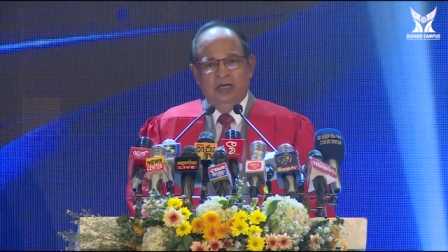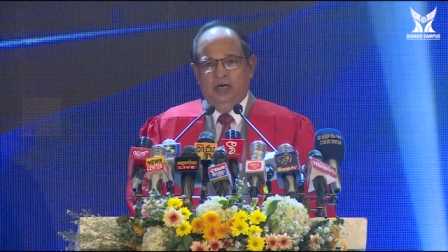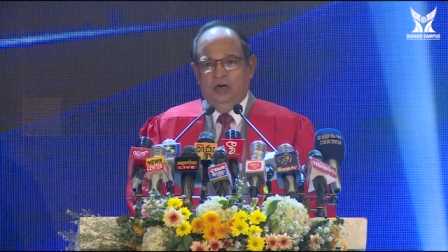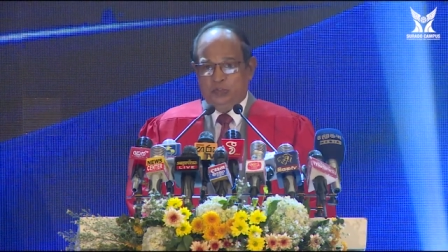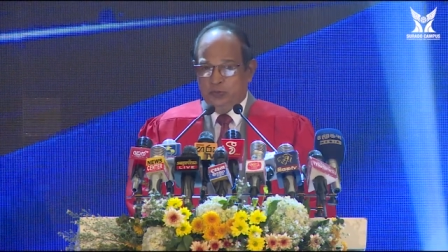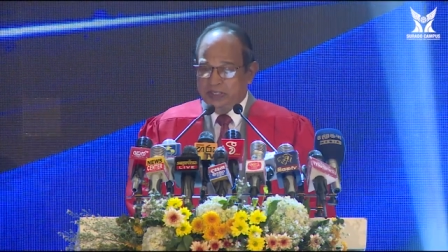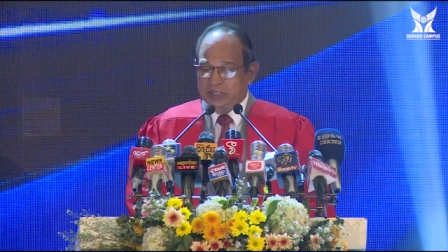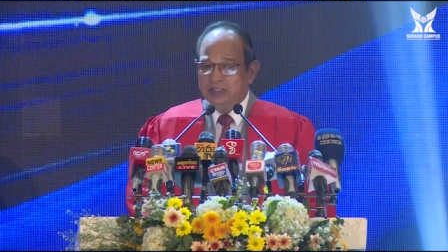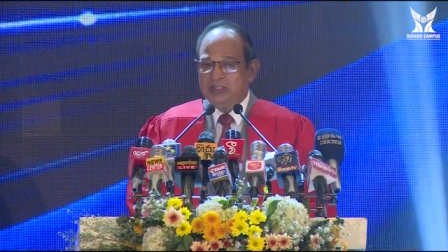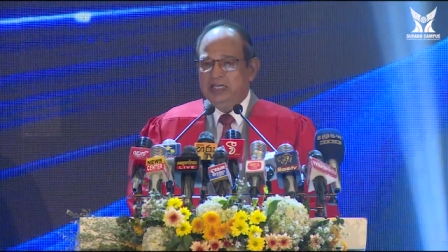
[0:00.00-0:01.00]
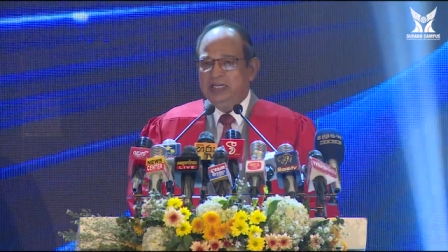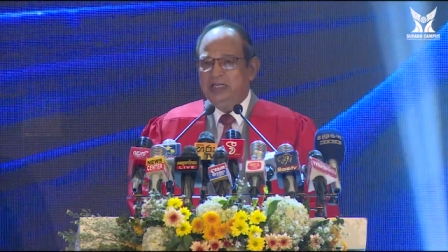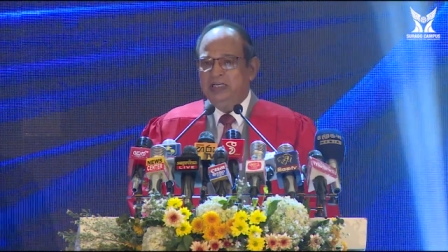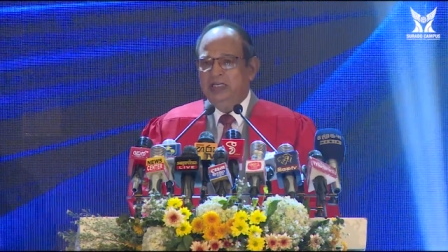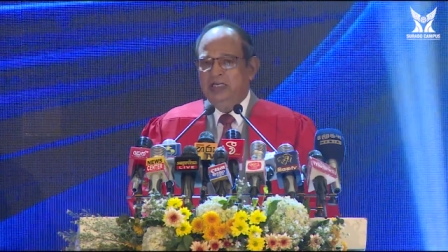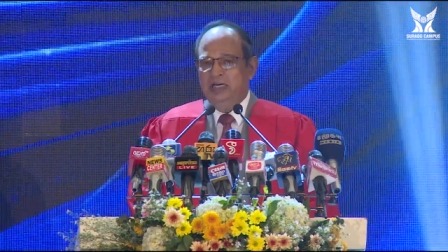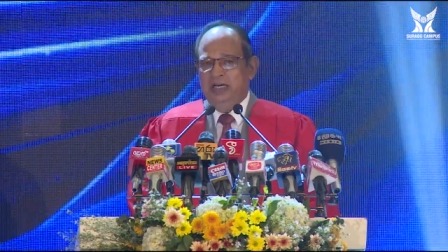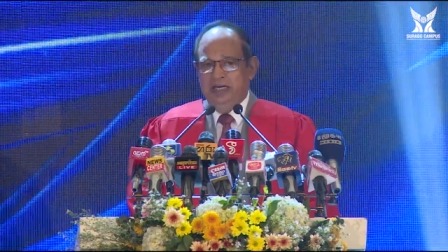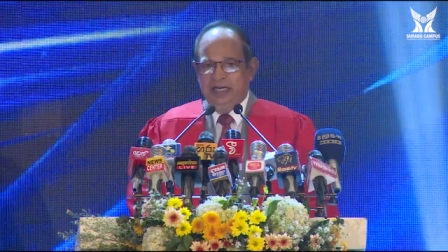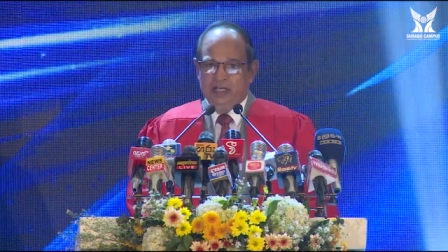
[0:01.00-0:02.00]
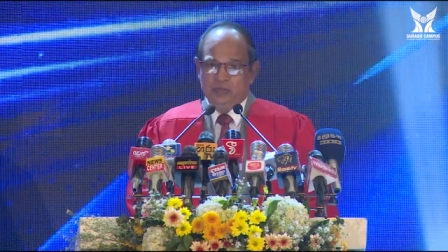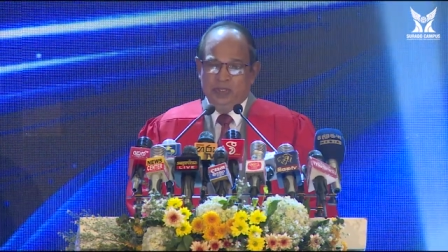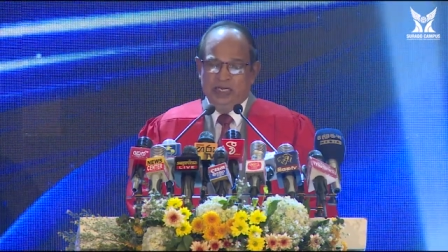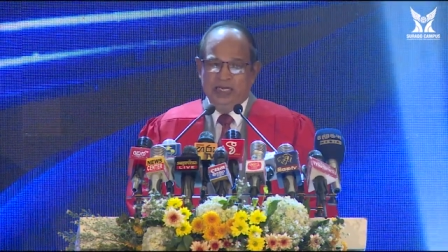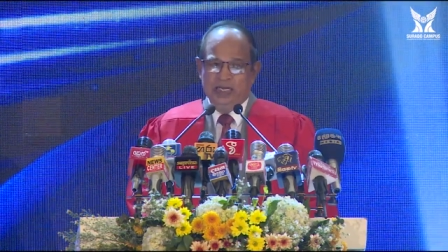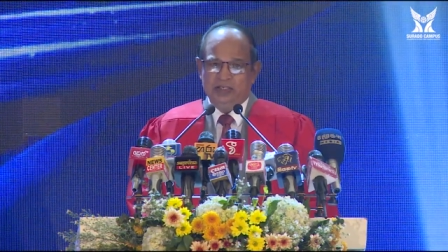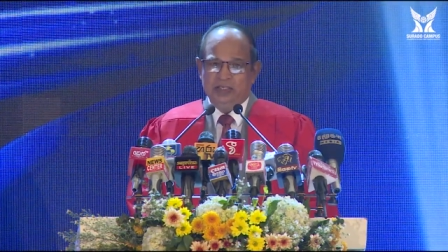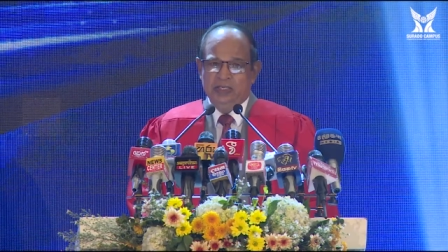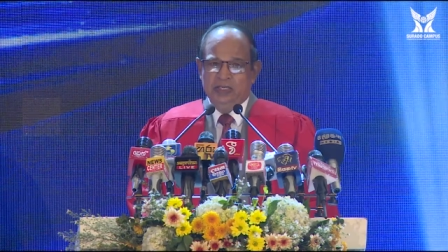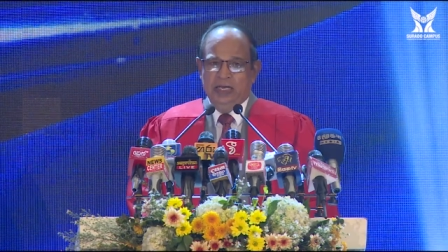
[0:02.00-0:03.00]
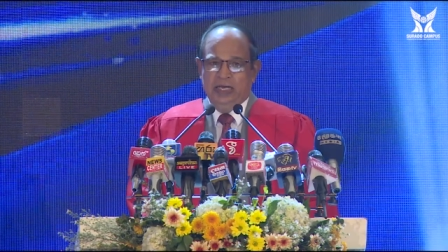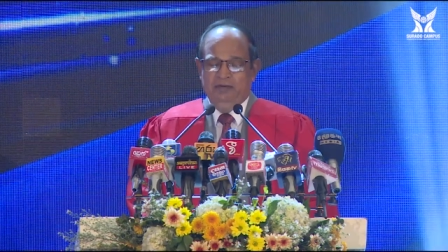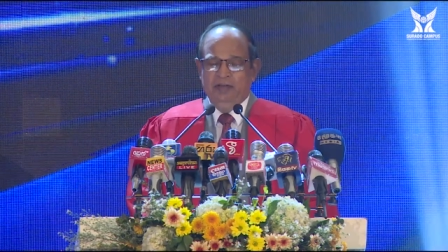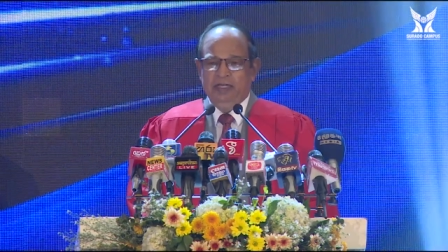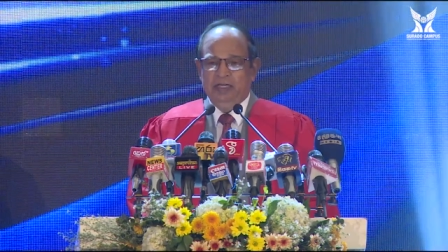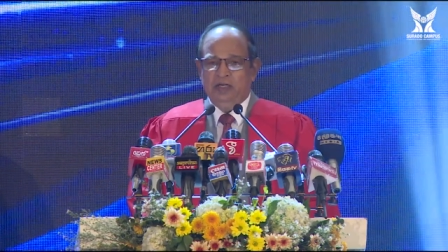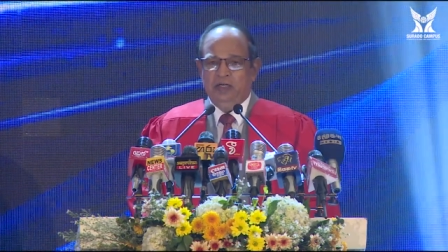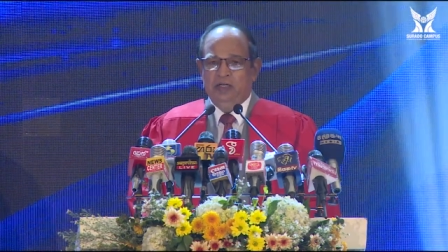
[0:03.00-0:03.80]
hospitals here and as well as having